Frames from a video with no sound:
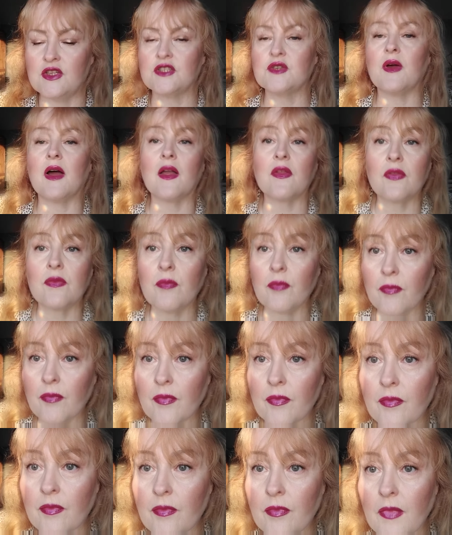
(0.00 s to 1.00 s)
So I
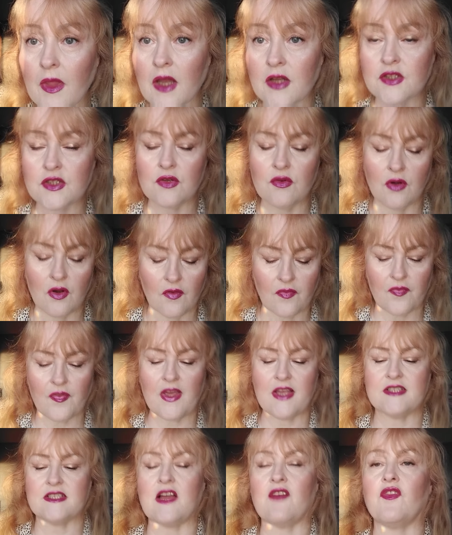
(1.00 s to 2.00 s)
do love
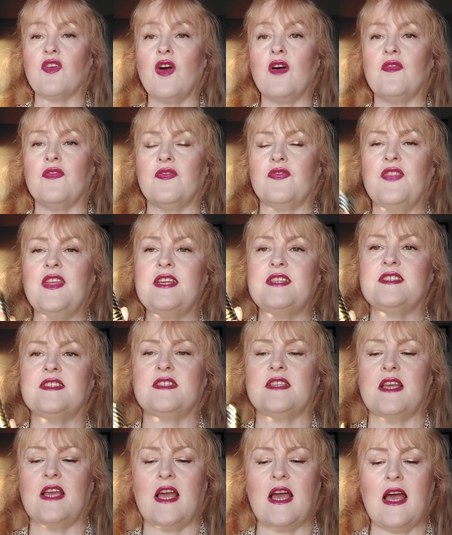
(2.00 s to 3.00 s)
this. I've got
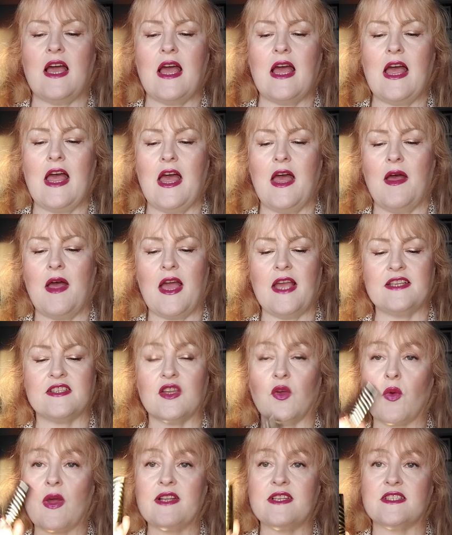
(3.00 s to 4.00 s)
this, is
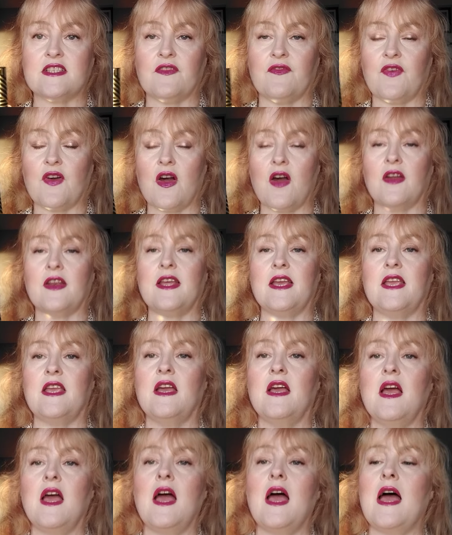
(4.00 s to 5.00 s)
the Gwen Stefani
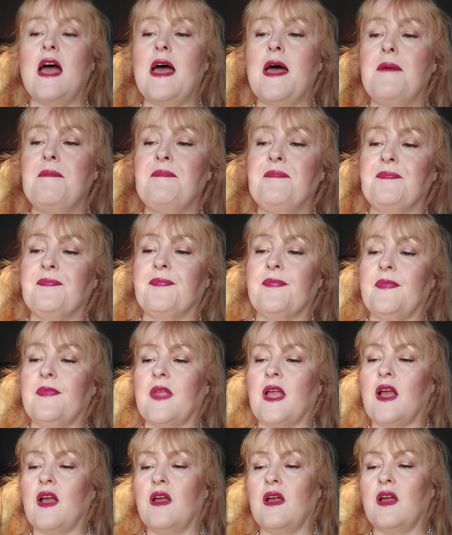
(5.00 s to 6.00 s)

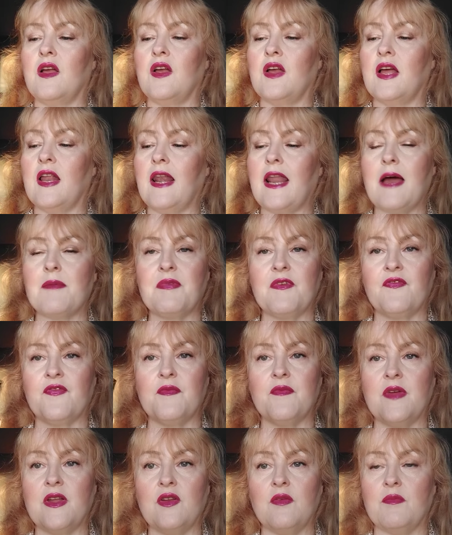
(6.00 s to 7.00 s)
collab
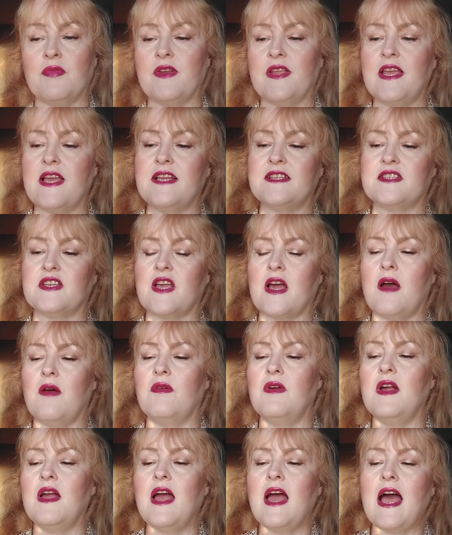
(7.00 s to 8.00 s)
from a number of years
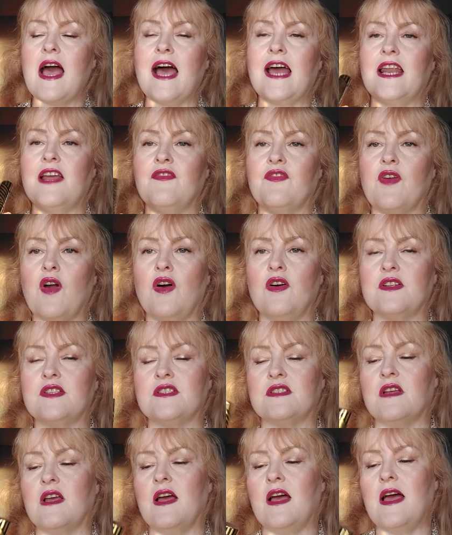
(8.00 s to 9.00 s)
ago, and I've
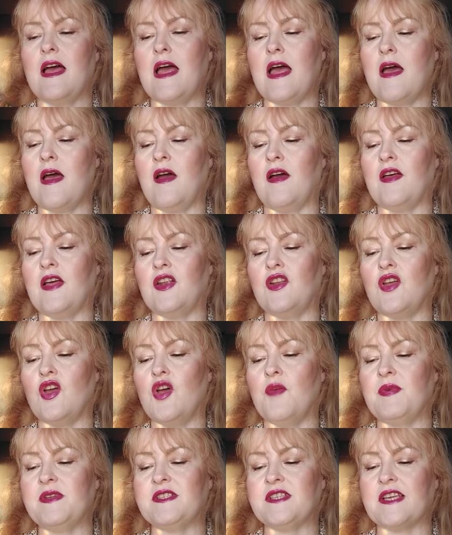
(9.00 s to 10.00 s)
got an
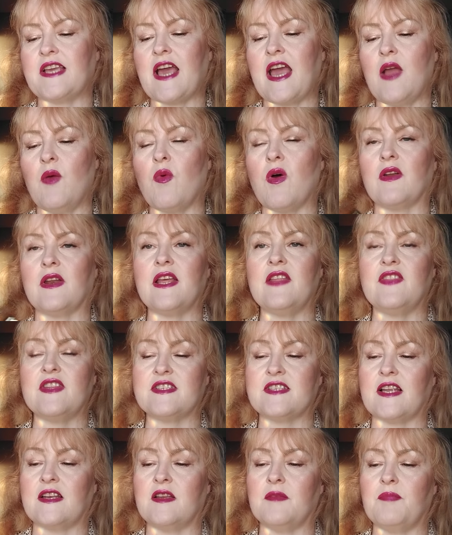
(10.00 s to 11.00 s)
Urban Decay one in the
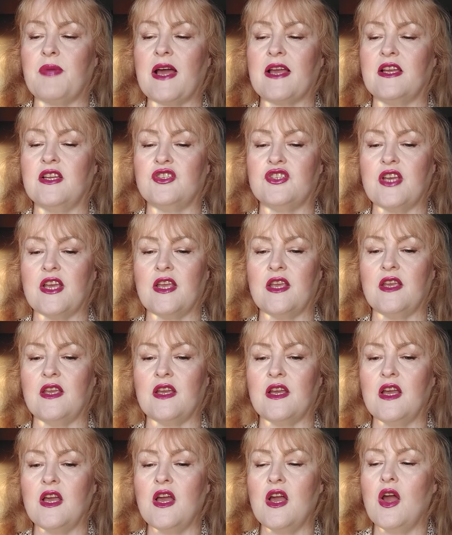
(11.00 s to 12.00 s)
standard
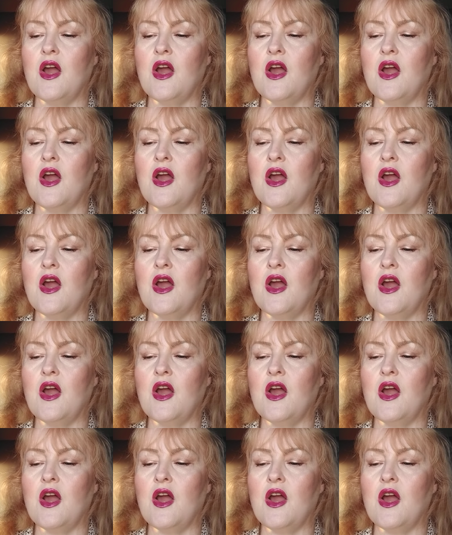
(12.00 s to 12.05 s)
packaging,